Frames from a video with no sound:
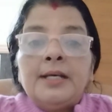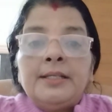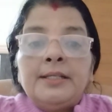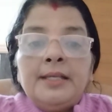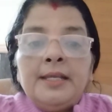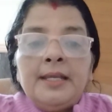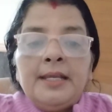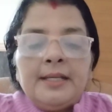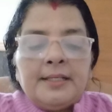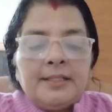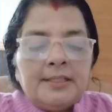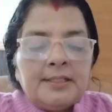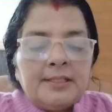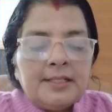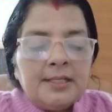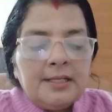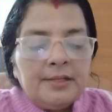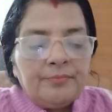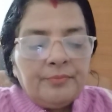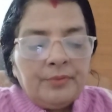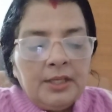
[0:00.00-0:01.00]

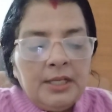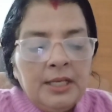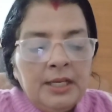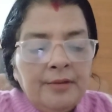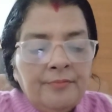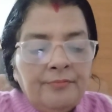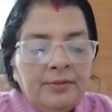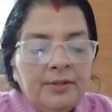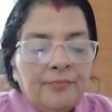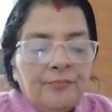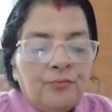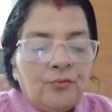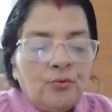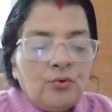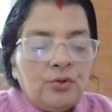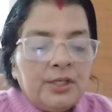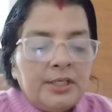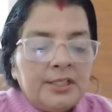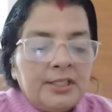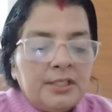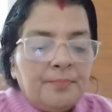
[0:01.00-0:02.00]
Next, if the
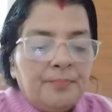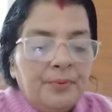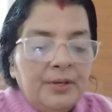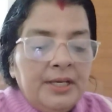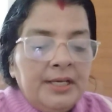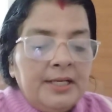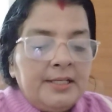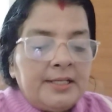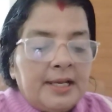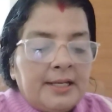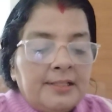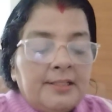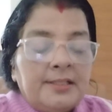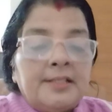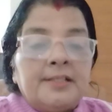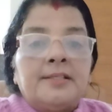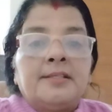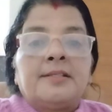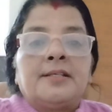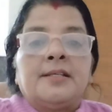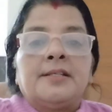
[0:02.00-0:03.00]
food is
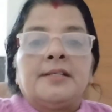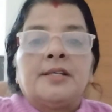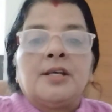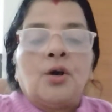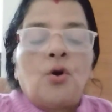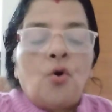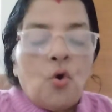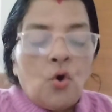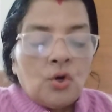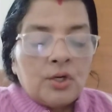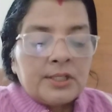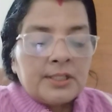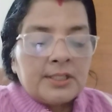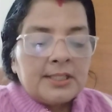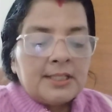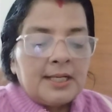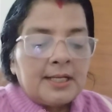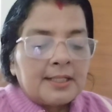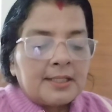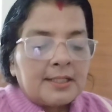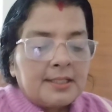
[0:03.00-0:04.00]
pre-digested or
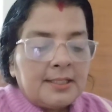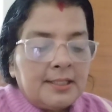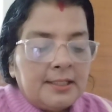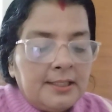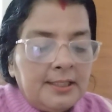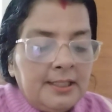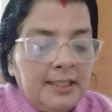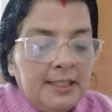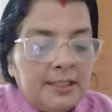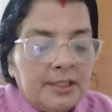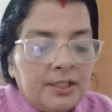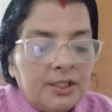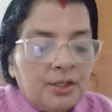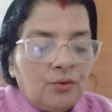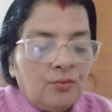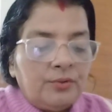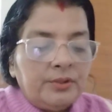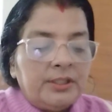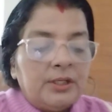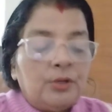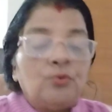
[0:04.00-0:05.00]
suck it
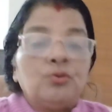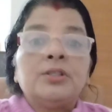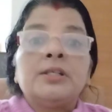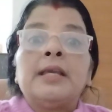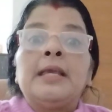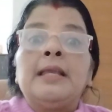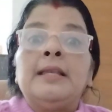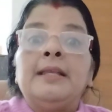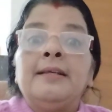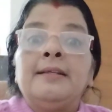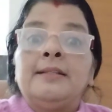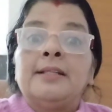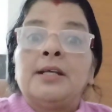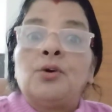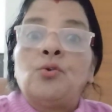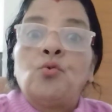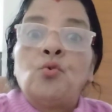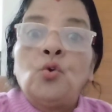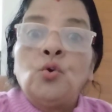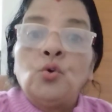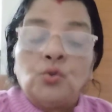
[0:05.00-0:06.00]
without killing the
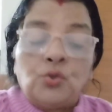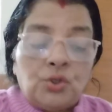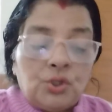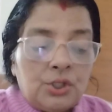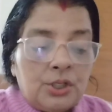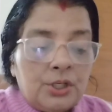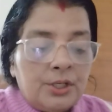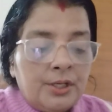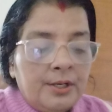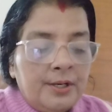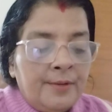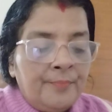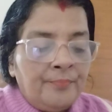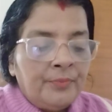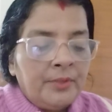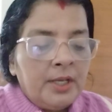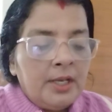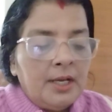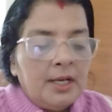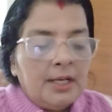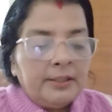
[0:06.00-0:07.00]
host,
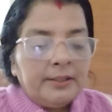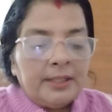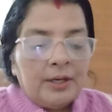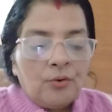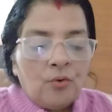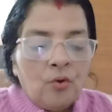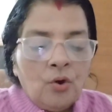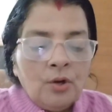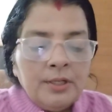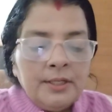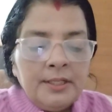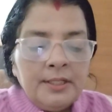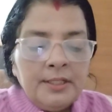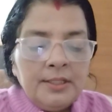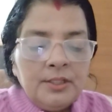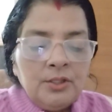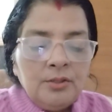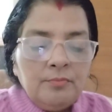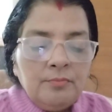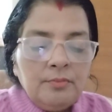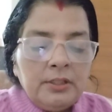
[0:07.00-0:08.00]
the
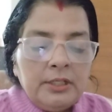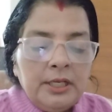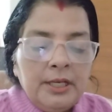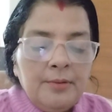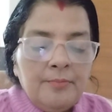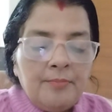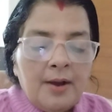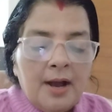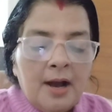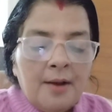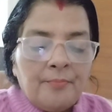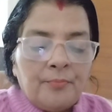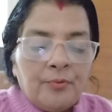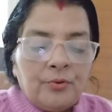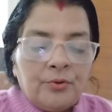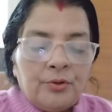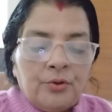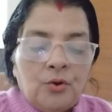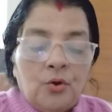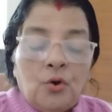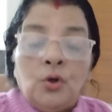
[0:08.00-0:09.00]
organism live
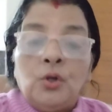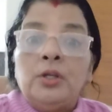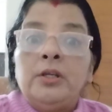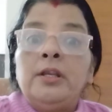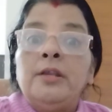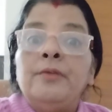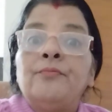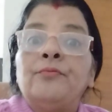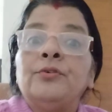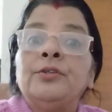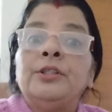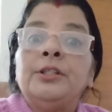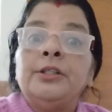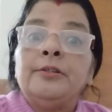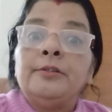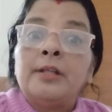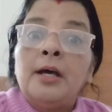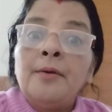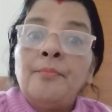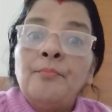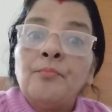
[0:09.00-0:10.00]
upon or live within
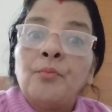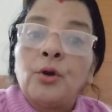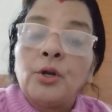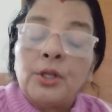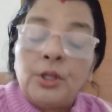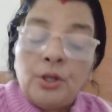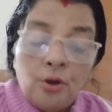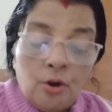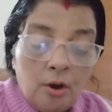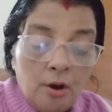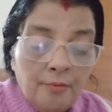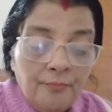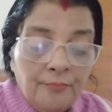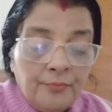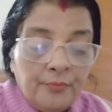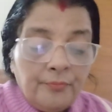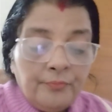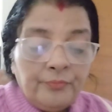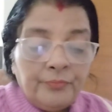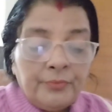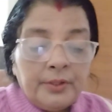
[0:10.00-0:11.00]
the body of
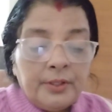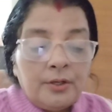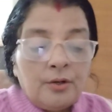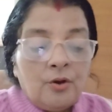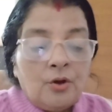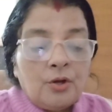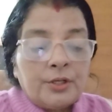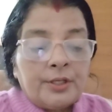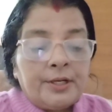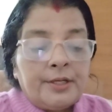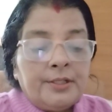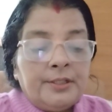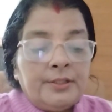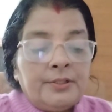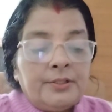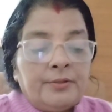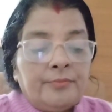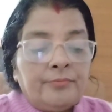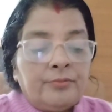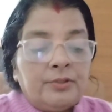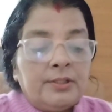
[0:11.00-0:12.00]

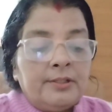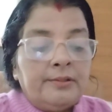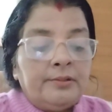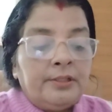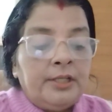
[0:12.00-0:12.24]
organisms.